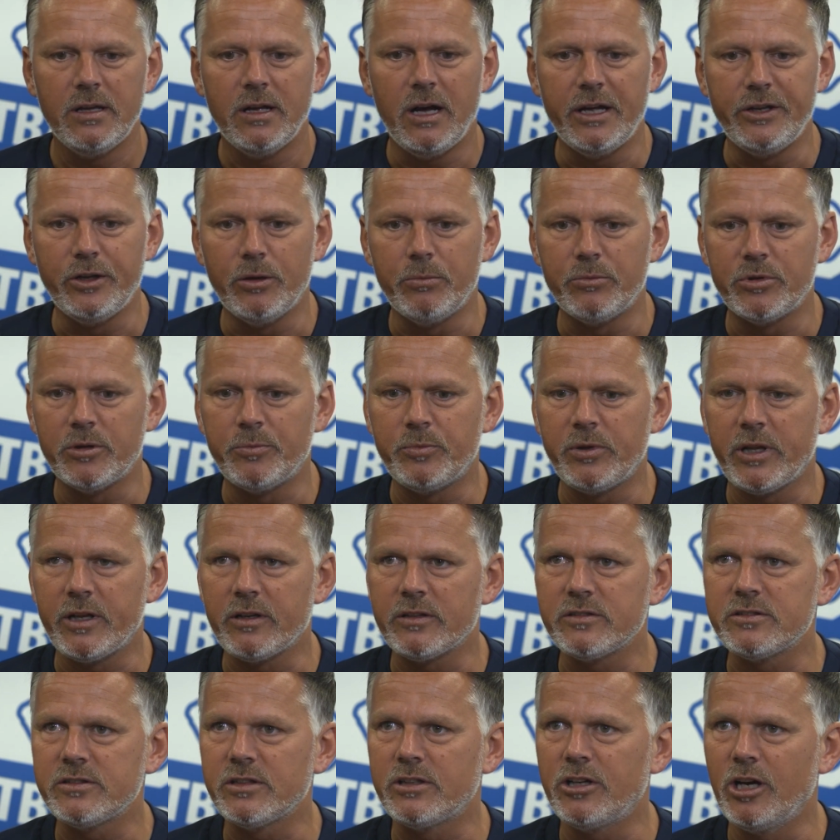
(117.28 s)
a number of
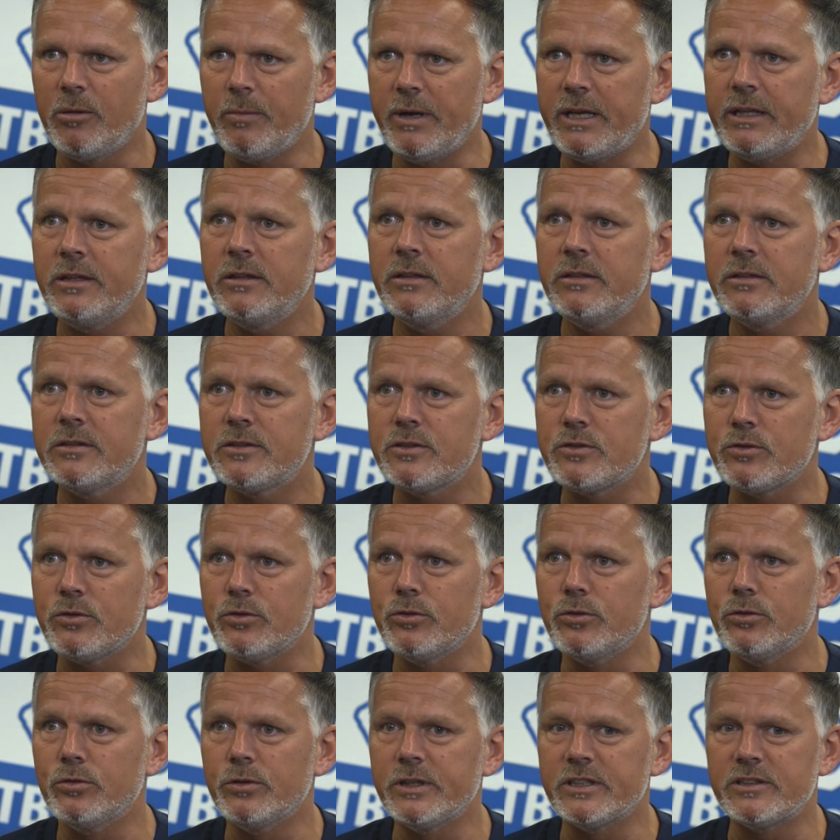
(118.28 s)
players to come in,
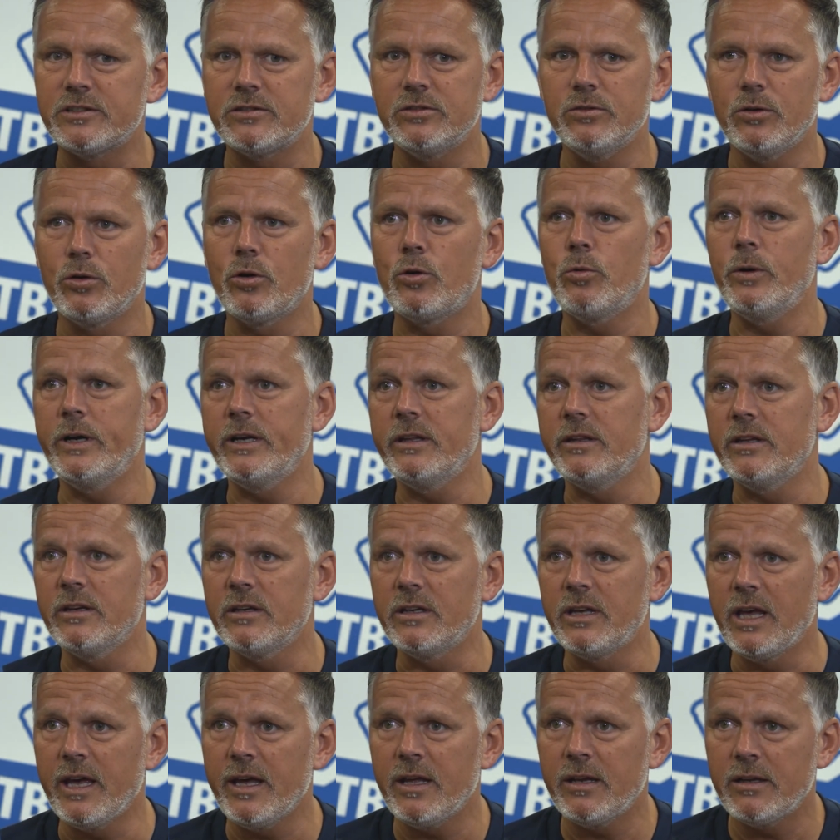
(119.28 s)
so it's not quite there
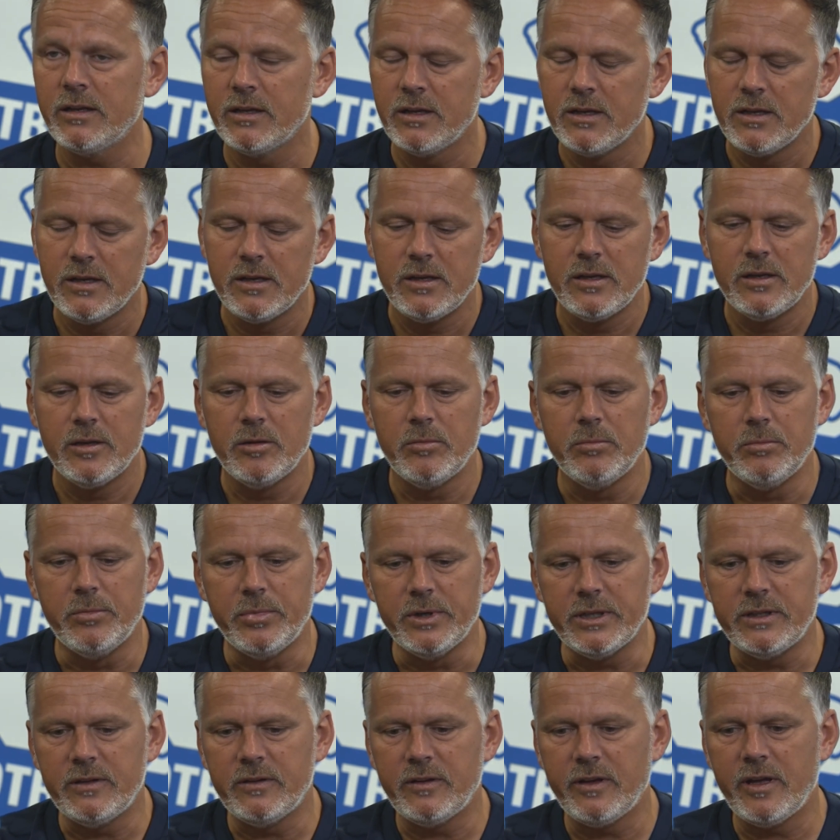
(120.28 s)
yet.
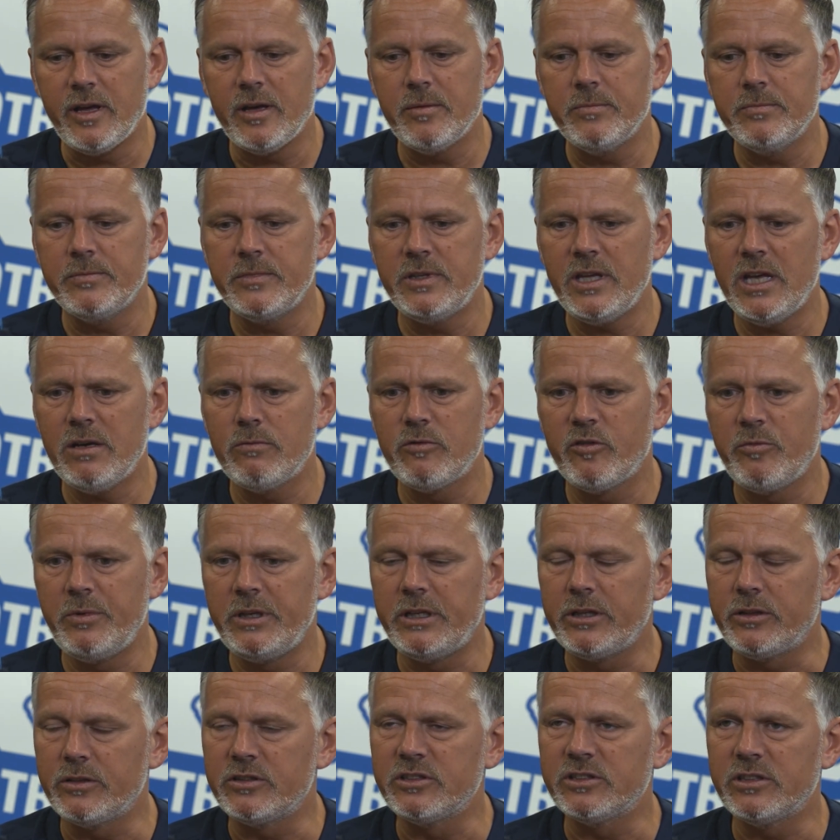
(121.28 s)
But yeah, we've
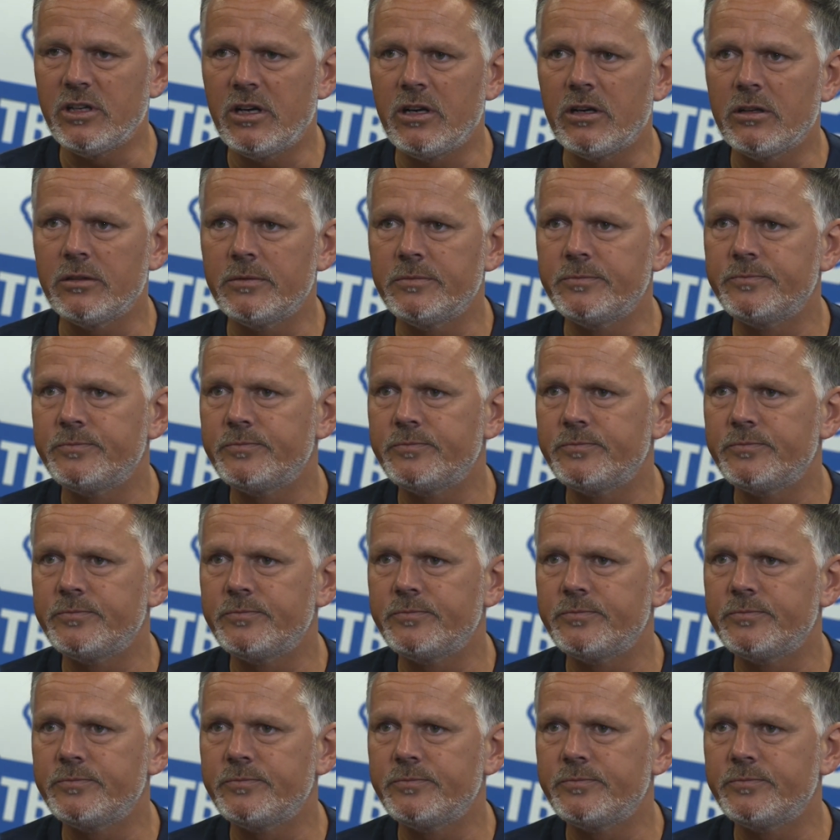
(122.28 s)
made a good start.